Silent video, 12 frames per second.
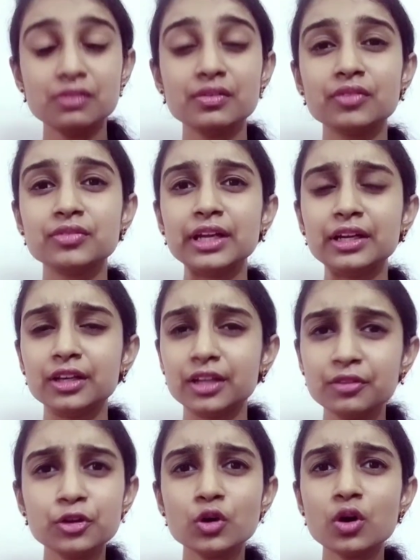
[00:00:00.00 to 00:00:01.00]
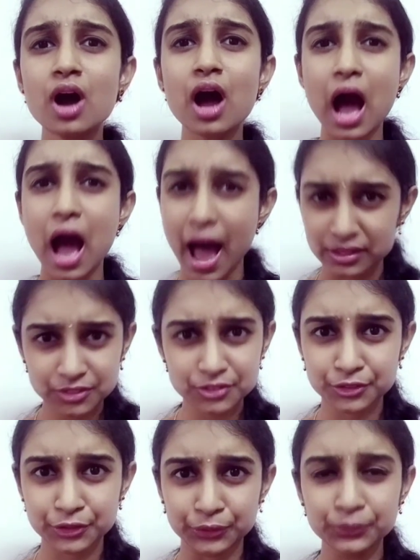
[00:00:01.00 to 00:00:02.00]
If the interviewer asks
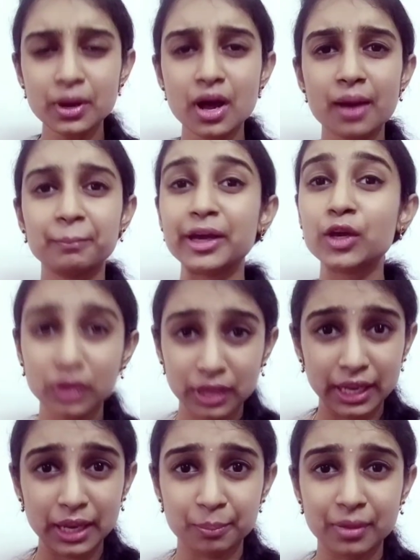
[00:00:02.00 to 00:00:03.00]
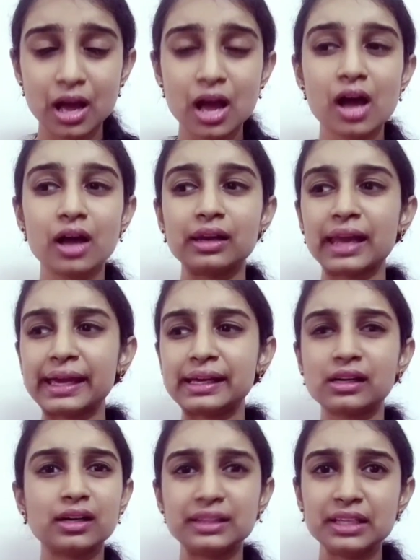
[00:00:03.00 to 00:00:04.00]
you by your name, like
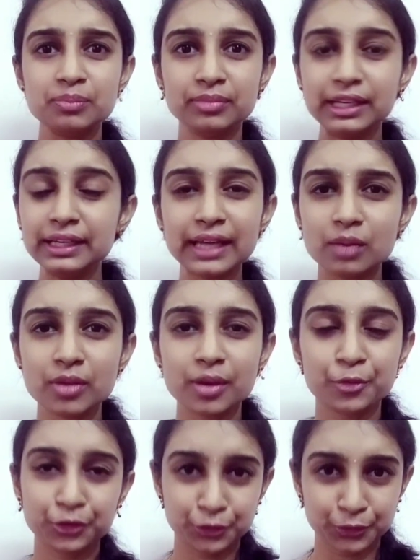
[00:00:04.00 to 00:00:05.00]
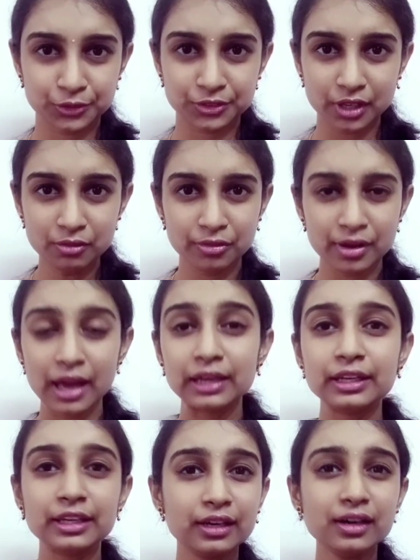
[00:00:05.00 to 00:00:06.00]
Deepti, tell me about yourself,
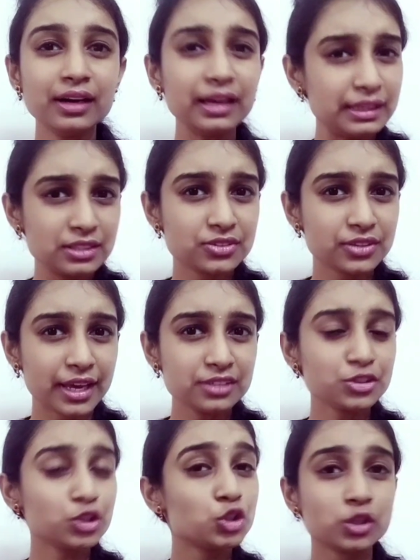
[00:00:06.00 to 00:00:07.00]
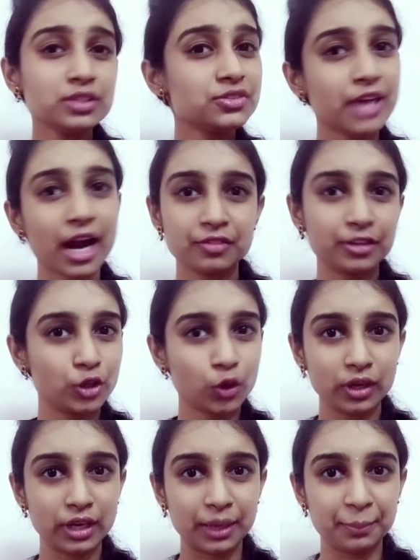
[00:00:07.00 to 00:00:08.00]
here in this case you shouldn't start with your
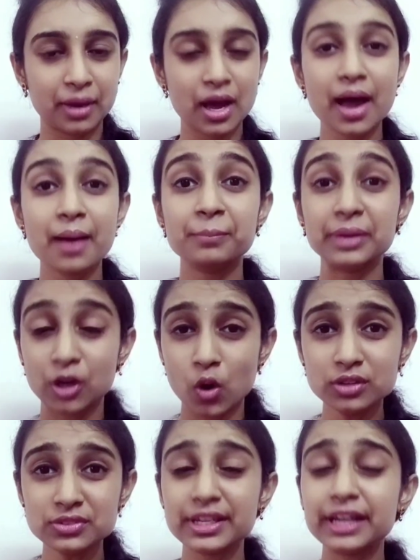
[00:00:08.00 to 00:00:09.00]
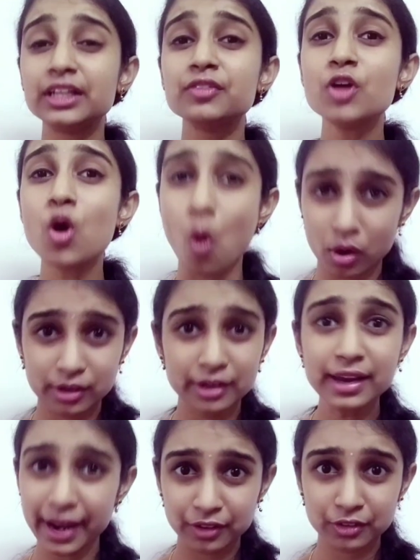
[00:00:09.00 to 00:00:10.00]
name because the interviewer
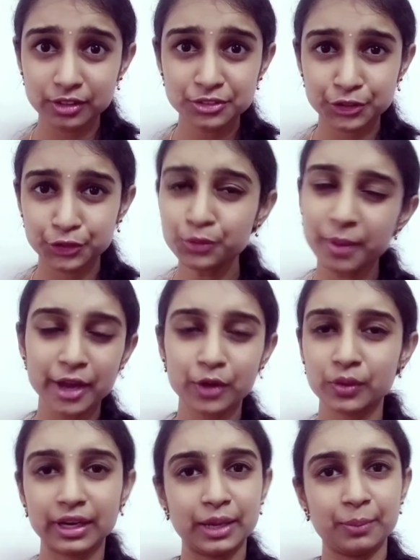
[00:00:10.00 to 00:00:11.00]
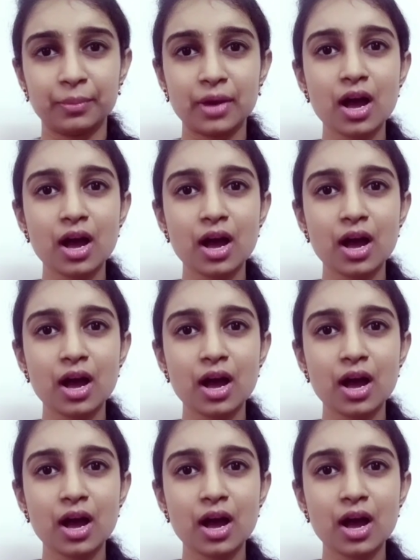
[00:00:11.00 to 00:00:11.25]
already addressed you by your name.